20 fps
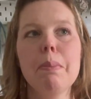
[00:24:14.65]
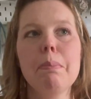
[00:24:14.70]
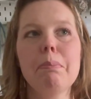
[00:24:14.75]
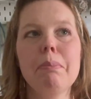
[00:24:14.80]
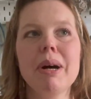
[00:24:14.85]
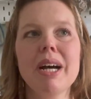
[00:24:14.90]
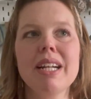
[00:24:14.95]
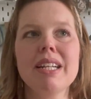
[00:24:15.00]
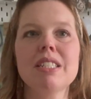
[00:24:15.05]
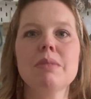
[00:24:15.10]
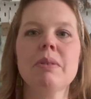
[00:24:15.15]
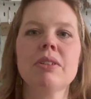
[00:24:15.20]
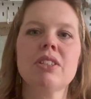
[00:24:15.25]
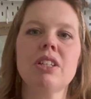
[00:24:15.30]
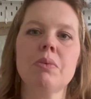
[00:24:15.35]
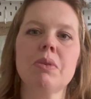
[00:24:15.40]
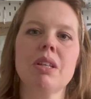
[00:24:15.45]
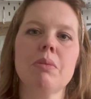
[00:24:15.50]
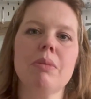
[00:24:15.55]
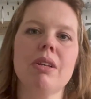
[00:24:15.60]
But especially
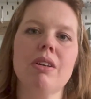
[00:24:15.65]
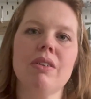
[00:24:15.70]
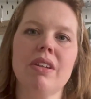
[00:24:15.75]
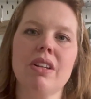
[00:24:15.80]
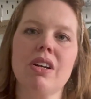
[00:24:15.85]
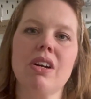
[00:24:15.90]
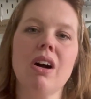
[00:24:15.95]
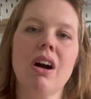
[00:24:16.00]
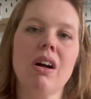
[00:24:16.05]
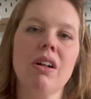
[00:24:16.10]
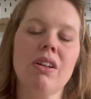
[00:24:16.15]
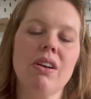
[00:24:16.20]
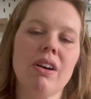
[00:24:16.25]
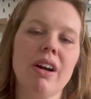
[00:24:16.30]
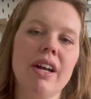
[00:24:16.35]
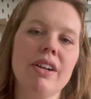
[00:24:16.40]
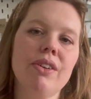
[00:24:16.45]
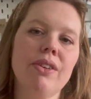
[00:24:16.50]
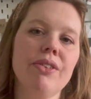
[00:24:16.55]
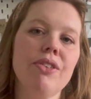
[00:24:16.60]
with it being around the collar,
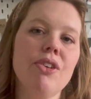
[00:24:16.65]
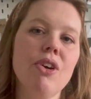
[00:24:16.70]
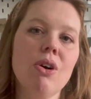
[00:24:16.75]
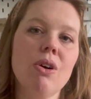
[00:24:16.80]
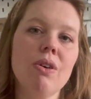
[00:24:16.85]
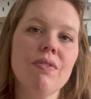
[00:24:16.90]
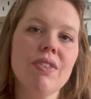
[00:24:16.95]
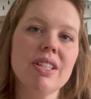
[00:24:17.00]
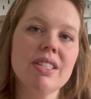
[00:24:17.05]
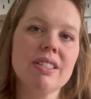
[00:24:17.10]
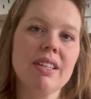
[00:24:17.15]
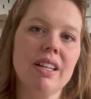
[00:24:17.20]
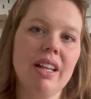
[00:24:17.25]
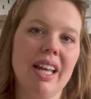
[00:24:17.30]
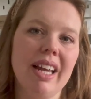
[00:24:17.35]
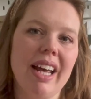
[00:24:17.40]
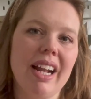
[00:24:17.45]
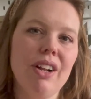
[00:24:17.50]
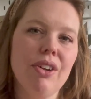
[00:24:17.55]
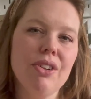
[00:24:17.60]
I don't know if it's like
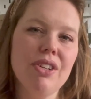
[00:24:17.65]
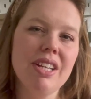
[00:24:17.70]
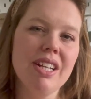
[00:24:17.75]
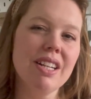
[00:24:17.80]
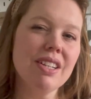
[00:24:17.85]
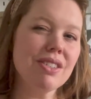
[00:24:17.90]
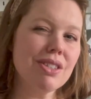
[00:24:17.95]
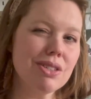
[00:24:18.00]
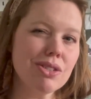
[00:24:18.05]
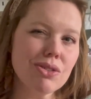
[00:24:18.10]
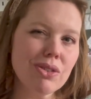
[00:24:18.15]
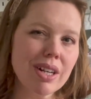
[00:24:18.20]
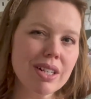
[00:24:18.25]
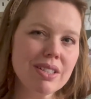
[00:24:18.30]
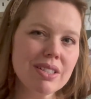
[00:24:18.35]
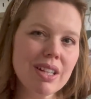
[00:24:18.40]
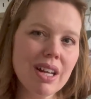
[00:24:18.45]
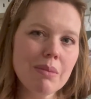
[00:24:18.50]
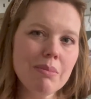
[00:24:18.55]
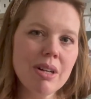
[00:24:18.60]
I don't need it to stretch
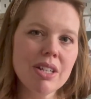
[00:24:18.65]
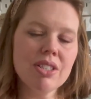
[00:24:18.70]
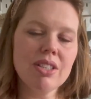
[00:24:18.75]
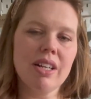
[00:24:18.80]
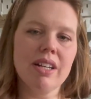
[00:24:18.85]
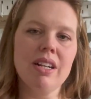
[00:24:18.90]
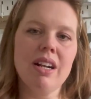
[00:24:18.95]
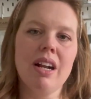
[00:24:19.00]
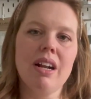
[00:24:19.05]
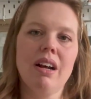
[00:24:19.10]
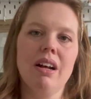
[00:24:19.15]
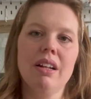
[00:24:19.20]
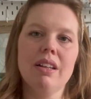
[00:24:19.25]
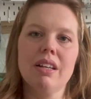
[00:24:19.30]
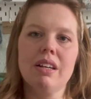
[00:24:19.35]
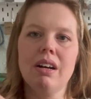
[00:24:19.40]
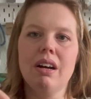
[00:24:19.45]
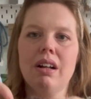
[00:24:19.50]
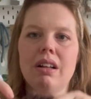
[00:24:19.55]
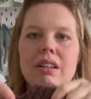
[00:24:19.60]
that much, like not on the
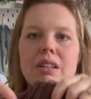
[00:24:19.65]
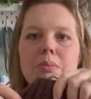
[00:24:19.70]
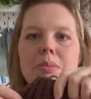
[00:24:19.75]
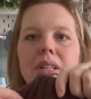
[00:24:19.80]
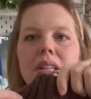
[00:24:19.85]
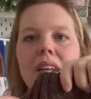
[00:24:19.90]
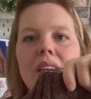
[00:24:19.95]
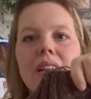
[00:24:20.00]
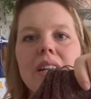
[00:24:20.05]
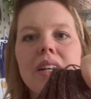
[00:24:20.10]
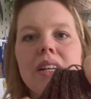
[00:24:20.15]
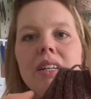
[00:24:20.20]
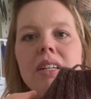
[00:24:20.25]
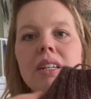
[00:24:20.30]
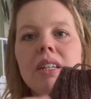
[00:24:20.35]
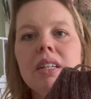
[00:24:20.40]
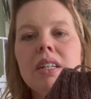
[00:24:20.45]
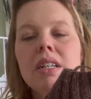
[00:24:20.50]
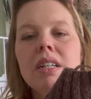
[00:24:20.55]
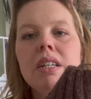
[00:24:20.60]
collar, but like
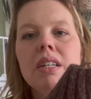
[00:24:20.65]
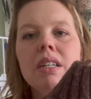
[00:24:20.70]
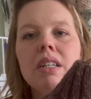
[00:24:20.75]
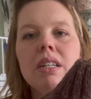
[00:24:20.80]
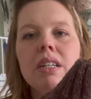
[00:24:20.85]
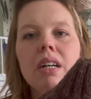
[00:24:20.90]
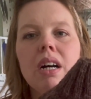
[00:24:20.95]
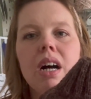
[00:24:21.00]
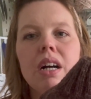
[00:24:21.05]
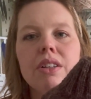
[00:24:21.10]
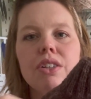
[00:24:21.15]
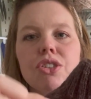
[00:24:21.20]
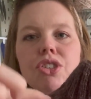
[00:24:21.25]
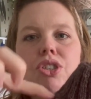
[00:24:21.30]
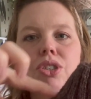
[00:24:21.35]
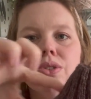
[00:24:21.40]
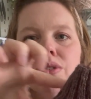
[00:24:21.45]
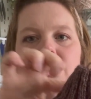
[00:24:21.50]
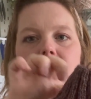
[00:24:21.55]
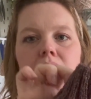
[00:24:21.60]
on the
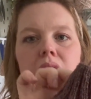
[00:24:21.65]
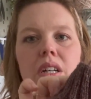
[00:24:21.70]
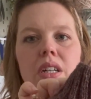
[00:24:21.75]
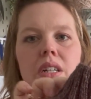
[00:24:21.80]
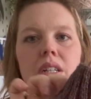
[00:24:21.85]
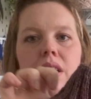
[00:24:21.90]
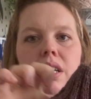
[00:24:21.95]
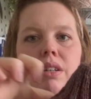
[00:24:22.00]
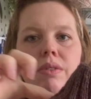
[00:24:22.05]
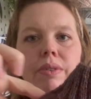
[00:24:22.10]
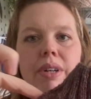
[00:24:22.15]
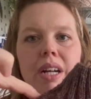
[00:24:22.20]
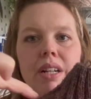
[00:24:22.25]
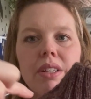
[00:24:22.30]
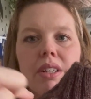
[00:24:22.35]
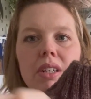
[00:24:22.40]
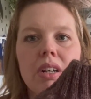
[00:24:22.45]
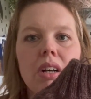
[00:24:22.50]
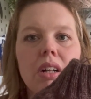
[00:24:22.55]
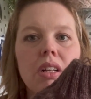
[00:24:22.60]
shoulder around the
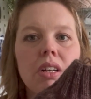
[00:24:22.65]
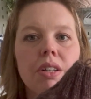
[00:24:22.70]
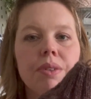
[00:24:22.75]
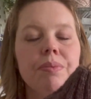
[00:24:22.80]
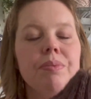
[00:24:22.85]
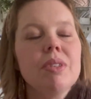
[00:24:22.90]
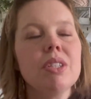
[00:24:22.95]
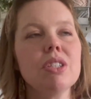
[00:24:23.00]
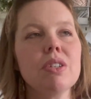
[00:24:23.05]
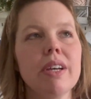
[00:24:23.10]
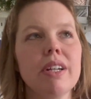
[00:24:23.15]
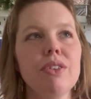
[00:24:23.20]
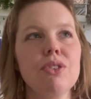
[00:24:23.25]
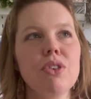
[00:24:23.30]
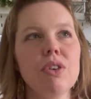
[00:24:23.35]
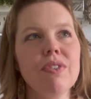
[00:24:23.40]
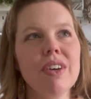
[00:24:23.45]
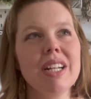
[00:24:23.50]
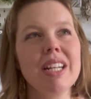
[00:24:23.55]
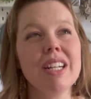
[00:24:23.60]
collar. So I don't know
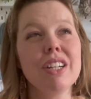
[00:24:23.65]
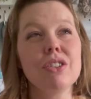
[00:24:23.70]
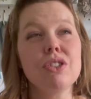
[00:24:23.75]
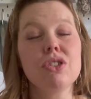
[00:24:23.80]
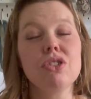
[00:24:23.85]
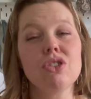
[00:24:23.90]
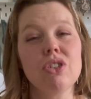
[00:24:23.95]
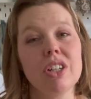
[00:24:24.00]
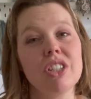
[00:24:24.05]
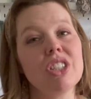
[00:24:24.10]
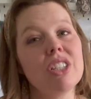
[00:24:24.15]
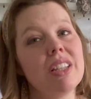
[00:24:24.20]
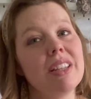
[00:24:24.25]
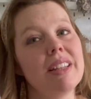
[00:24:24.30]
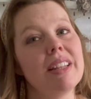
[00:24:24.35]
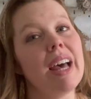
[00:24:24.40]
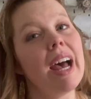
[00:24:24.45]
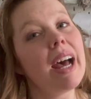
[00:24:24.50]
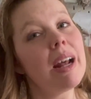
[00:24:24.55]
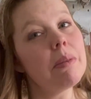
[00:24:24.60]
if I need to stretch
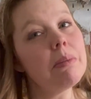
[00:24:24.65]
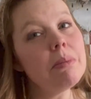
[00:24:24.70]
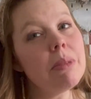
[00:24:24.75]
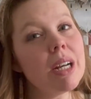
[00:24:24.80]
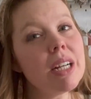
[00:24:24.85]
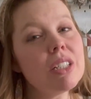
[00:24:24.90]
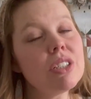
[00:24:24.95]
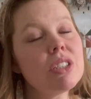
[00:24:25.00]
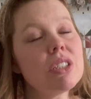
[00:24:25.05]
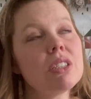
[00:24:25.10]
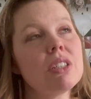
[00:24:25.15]
that much.